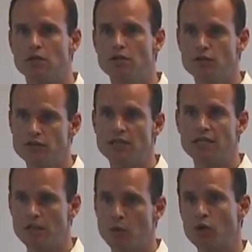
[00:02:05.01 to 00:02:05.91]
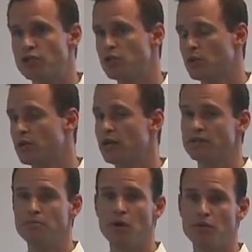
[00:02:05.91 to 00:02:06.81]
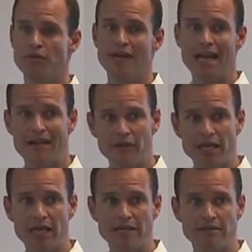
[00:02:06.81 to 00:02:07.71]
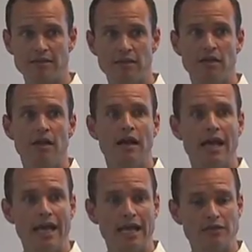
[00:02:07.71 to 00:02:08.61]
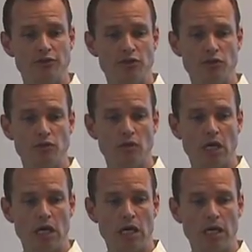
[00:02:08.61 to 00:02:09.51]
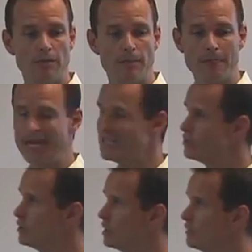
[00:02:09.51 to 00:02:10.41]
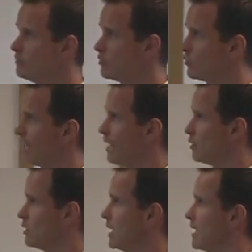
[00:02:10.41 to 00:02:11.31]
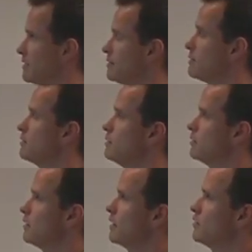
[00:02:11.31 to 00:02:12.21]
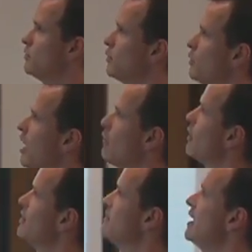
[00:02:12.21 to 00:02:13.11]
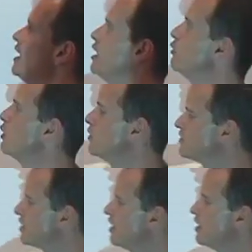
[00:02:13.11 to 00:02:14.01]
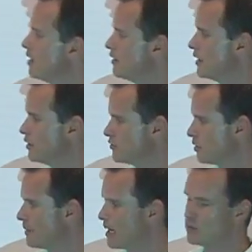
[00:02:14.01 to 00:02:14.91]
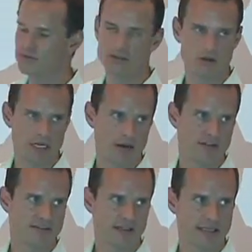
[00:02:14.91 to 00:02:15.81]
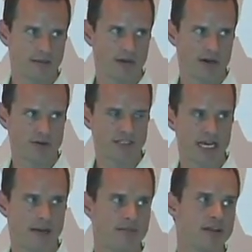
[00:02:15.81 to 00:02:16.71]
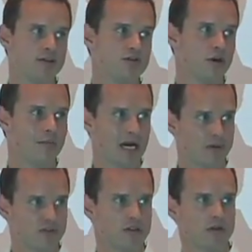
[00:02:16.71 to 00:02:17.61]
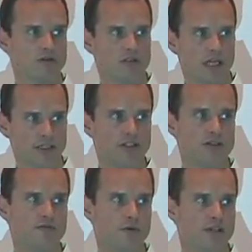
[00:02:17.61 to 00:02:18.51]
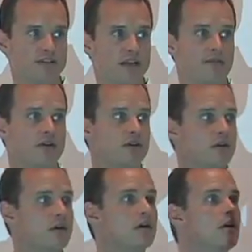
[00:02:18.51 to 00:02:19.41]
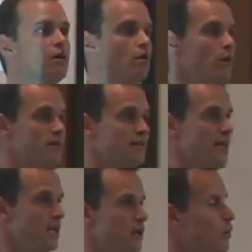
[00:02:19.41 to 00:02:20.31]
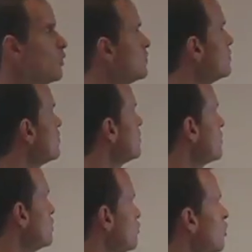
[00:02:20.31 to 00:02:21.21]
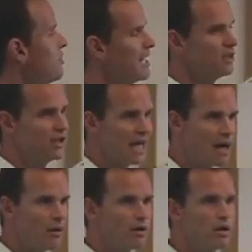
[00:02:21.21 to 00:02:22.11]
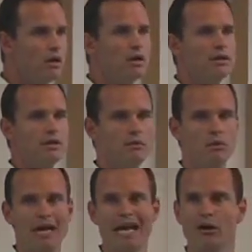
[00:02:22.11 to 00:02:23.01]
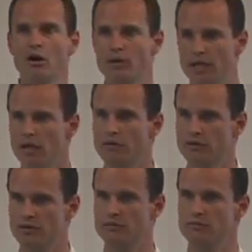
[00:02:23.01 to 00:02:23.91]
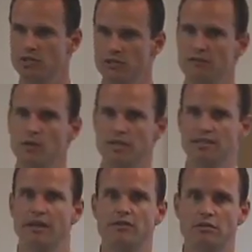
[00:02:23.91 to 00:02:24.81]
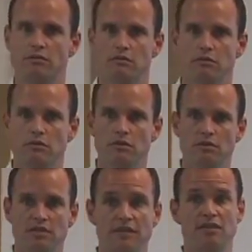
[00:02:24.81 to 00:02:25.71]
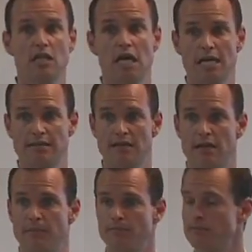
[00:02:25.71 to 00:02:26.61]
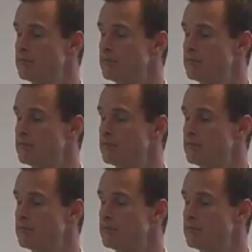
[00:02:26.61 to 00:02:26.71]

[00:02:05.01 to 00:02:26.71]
Use the keyboard shortcuts both to navigate and to create our links. All right, so we would not want to say equals, then use our mouse and go down and select the model tab, then use our mouse and go select G47. We want to say equals, control page down, and we want to arrow key over to G47. It saves a lot of time.